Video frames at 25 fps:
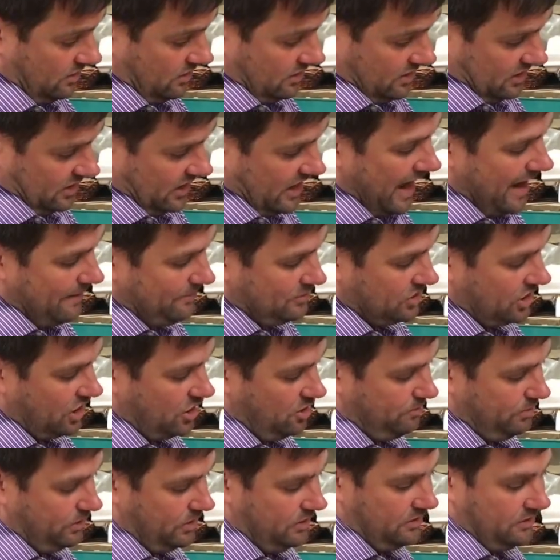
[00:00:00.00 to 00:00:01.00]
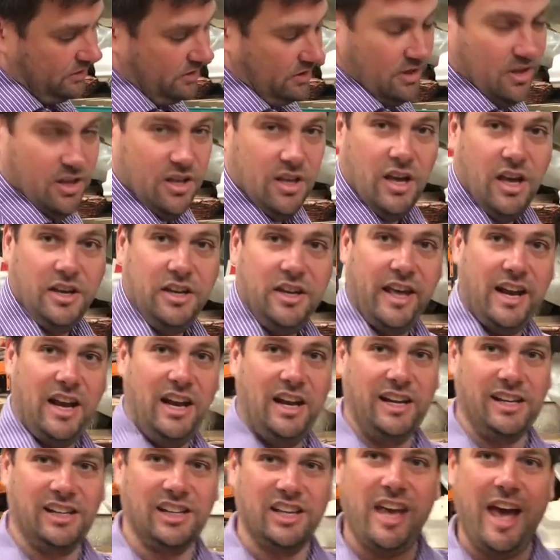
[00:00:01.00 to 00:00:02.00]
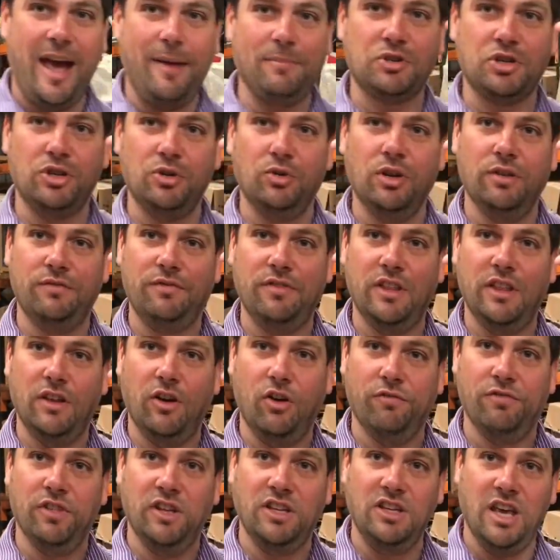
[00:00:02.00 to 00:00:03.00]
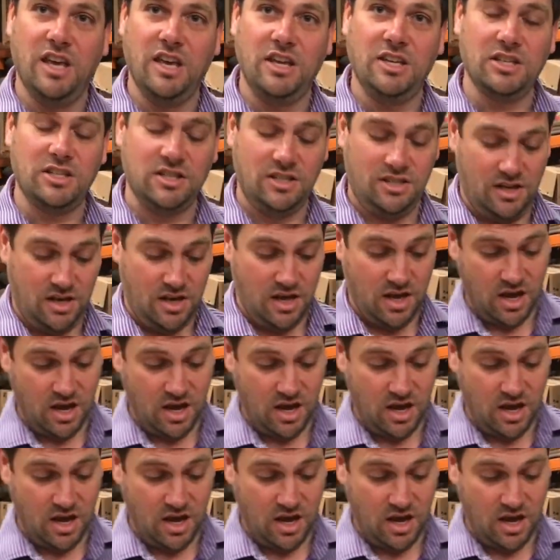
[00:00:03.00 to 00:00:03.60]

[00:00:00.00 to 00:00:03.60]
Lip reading: The cap's open, and you get a little capsule of the yeast.